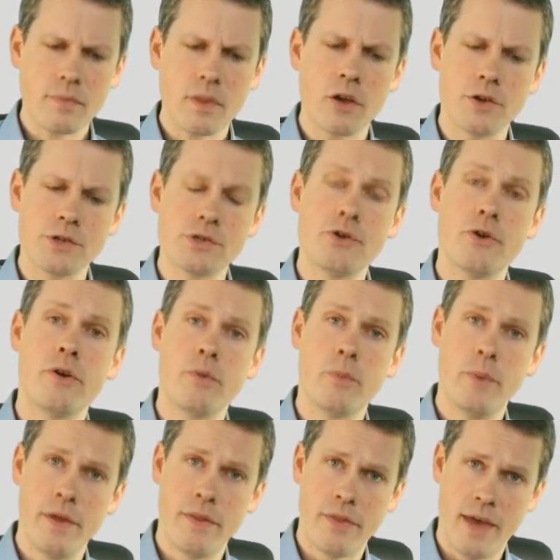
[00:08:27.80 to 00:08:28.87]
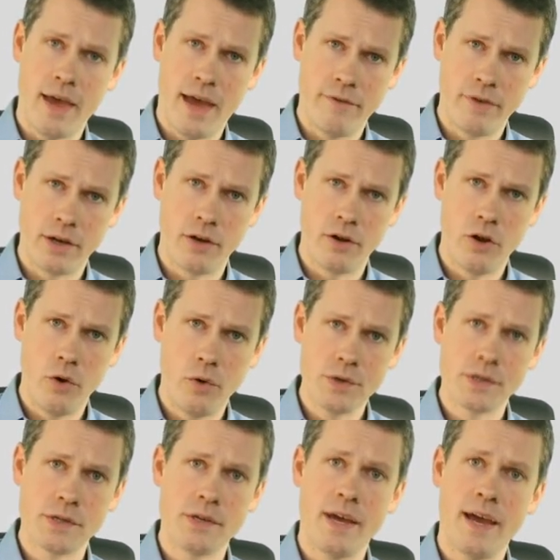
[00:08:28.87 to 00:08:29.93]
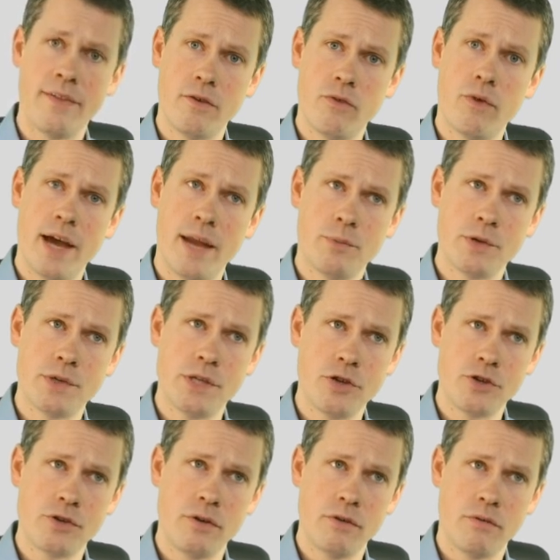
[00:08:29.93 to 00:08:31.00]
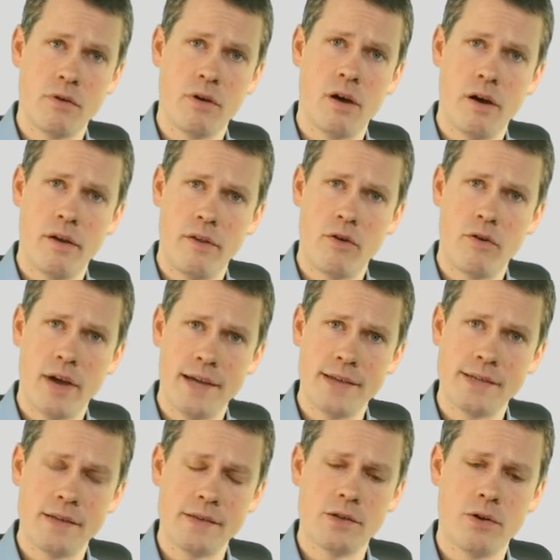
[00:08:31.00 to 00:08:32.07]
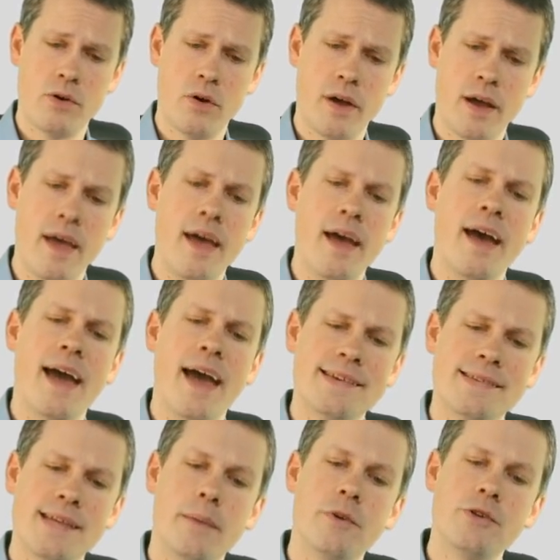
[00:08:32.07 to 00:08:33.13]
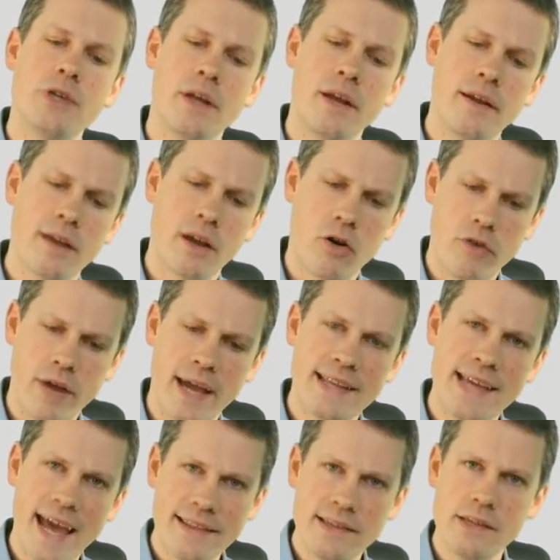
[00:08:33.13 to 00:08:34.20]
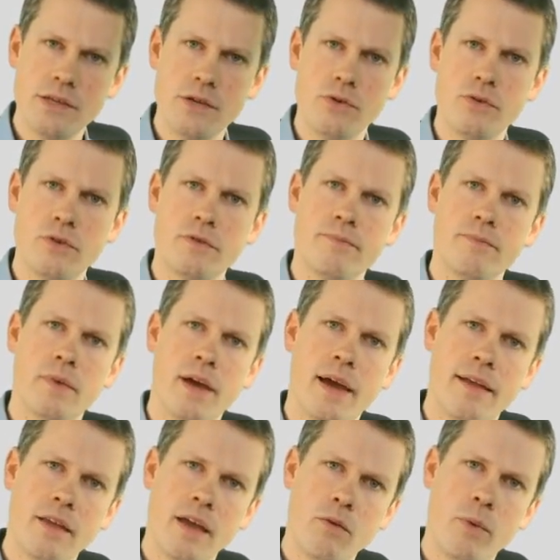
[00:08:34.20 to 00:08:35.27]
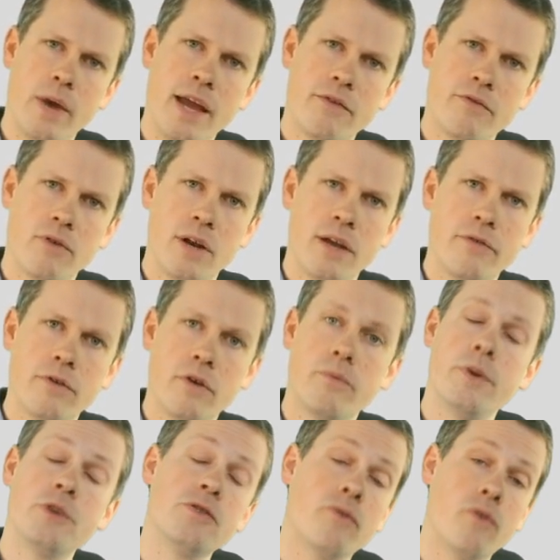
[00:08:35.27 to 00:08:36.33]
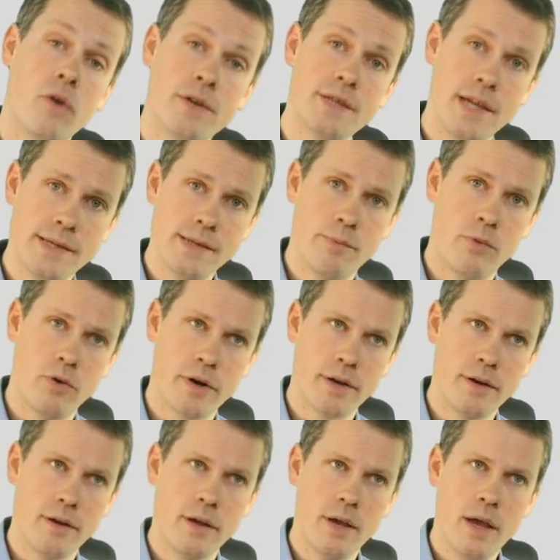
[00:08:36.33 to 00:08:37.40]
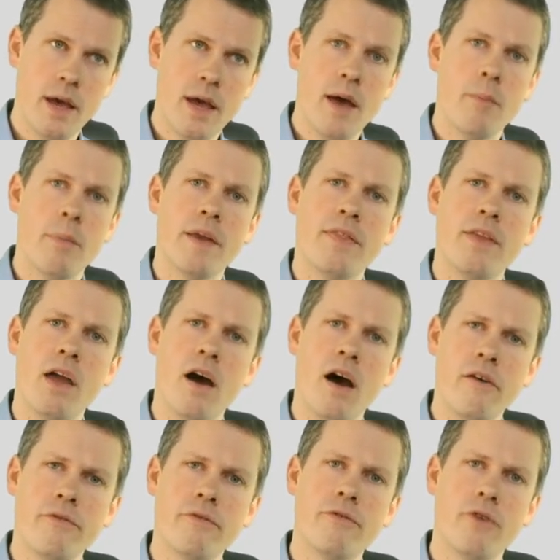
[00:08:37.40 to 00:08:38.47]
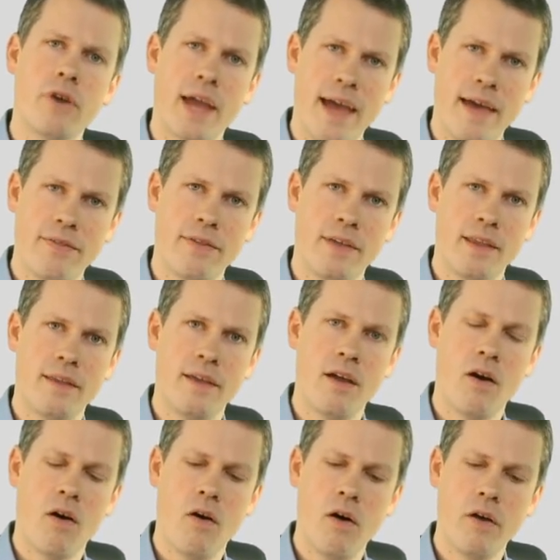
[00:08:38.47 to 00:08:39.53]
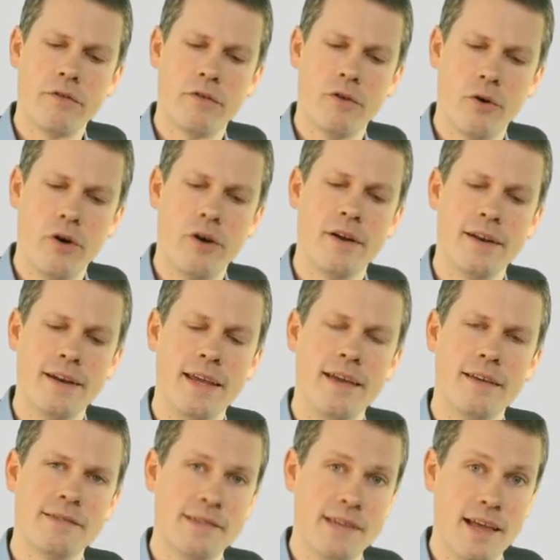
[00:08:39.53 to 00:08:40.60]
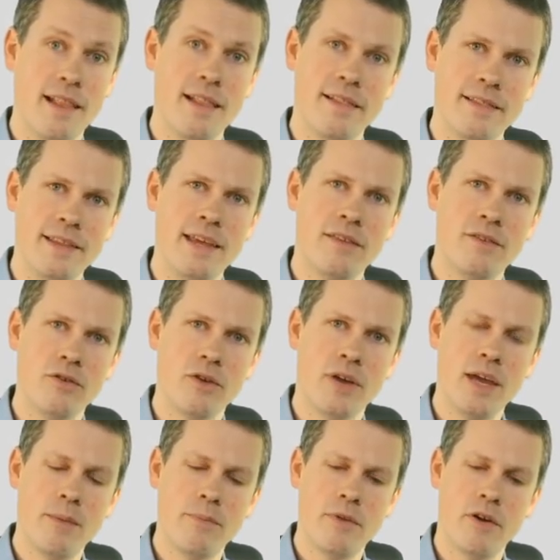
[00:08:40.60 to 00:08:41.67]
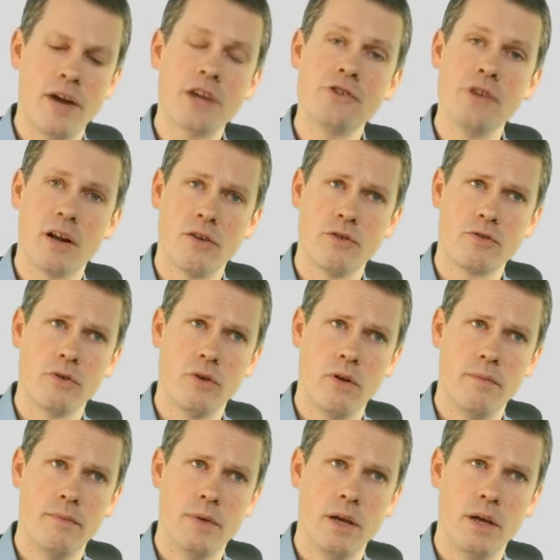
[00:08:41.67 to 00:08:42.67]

concerned with having the nose at the right position on the horizon, so establishing the correct attitude and then wait for liftoff, which of course is important, but they often forget that they also still need to keep directional control.